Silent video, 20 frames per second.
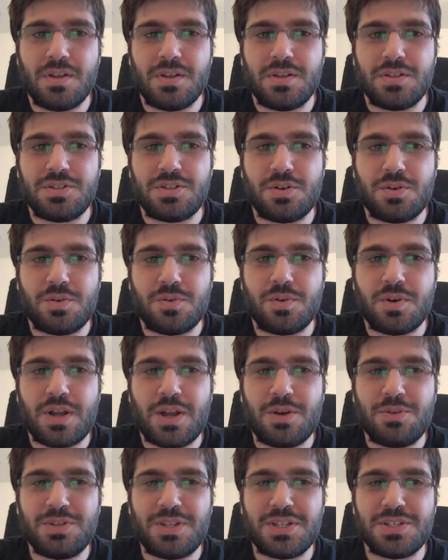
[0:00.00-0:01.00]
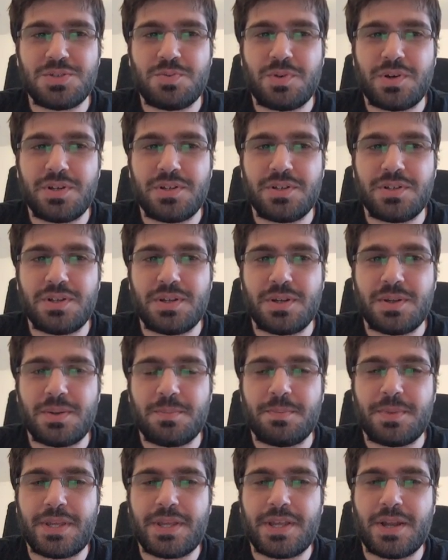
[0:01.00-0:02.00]
So how does one
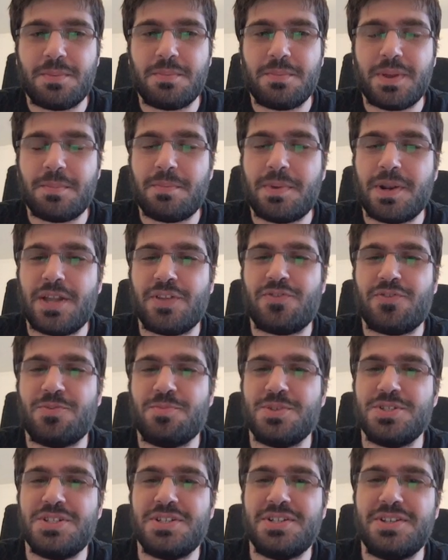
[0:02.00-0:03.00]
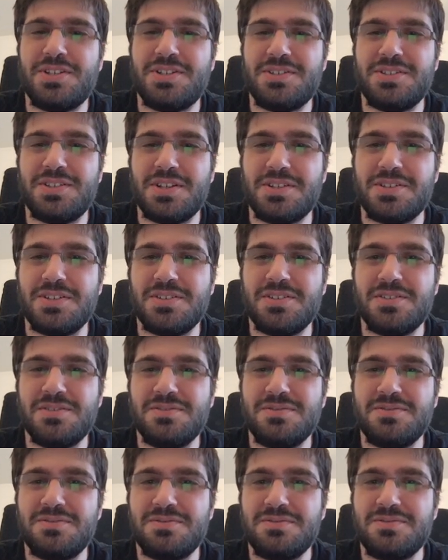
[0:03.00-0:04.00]
become a platform engineer, Daniel?
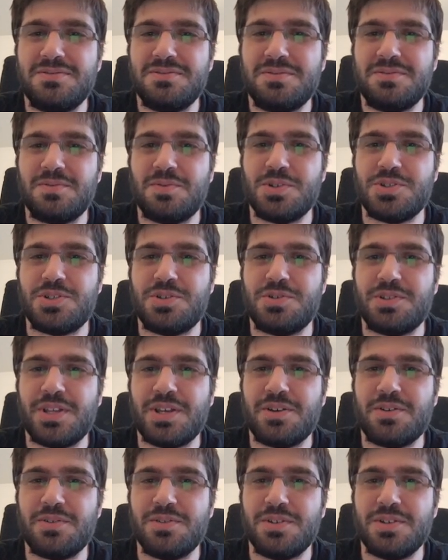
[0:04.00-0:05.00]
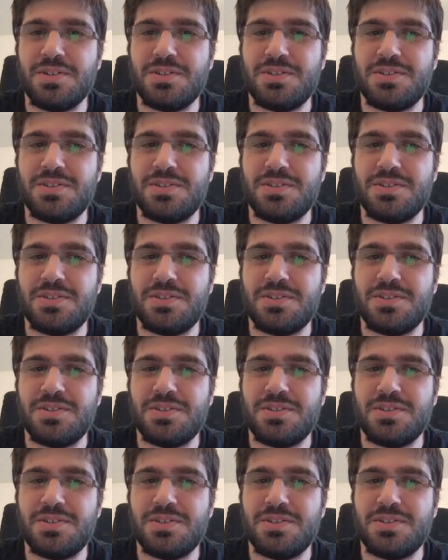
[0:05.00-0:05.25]
What's your take on that?